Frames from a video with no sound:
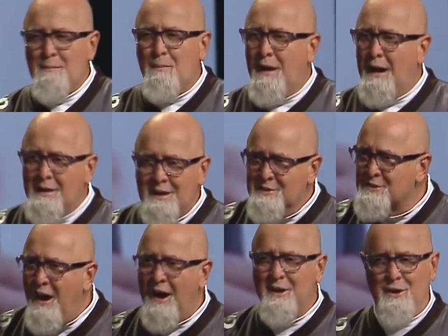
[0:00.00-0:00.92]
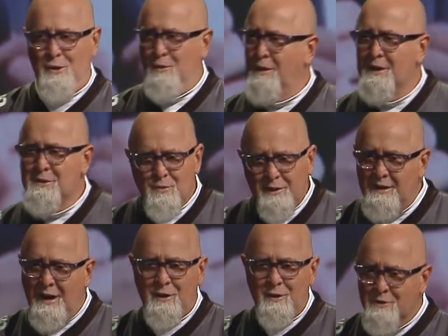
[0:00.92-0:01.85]
I, I, I, it's not you. It's really
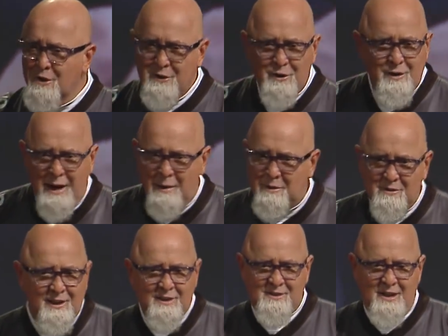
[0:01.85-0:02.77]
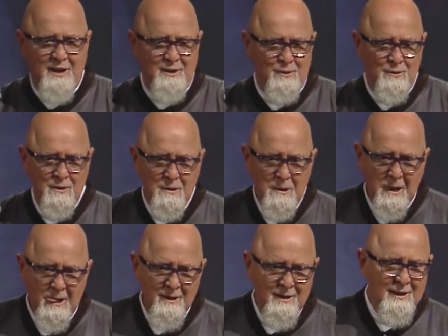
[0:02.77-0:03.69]
not you. Turn to your neighbor and say, it's not you.
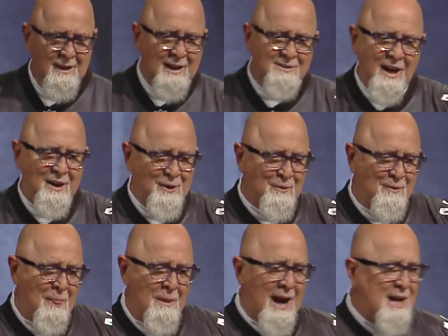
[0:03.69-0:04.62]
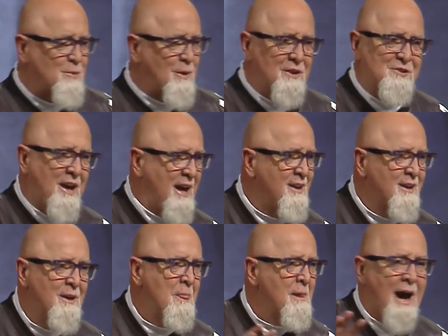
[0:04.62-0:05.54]
It's not you. I just want to say,
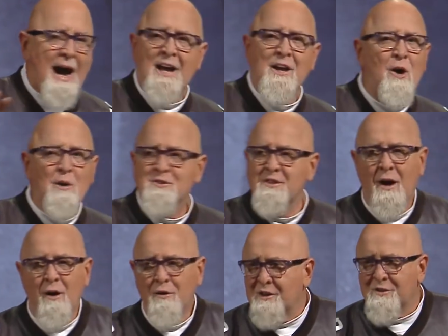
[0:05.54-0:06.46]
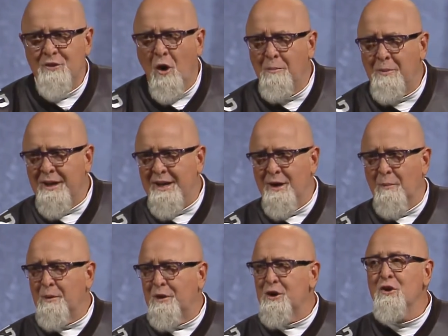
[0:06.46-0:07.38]
I know it's, not, it's nobody
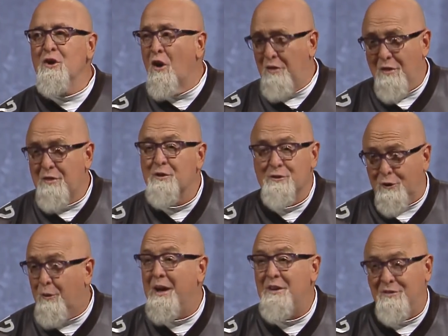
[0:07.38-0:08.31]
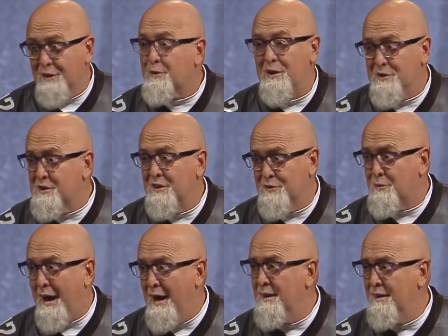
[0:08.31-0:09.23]
here, but you know that there's crazy Christians,
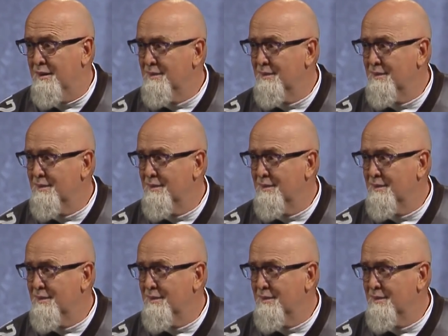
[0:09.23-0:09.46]
right?